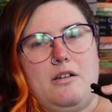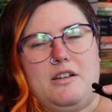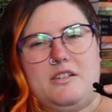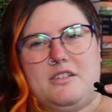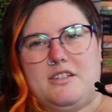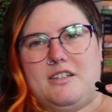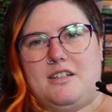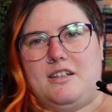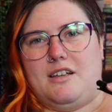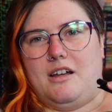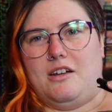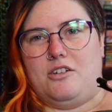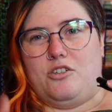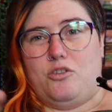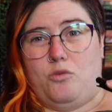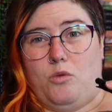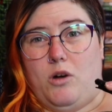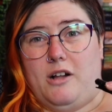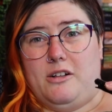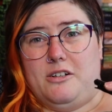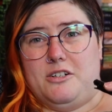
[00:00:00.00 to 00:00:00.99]
and it's like a
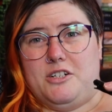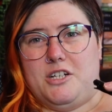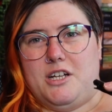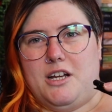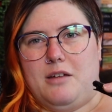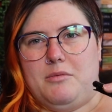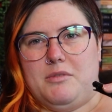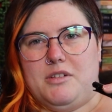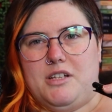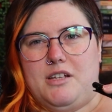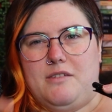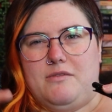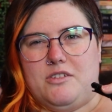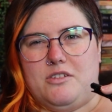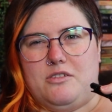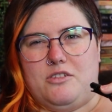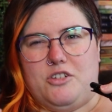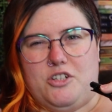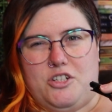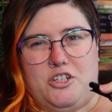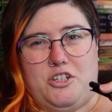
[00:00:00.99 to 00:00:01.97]
duology, I believe,
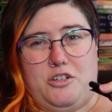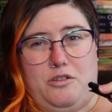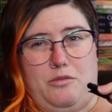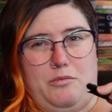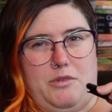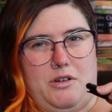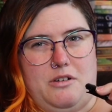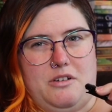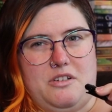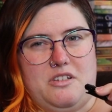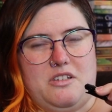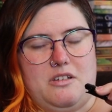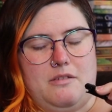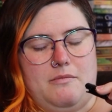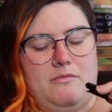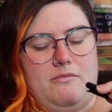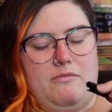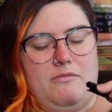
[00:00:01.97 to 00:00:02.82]
so just 2 books.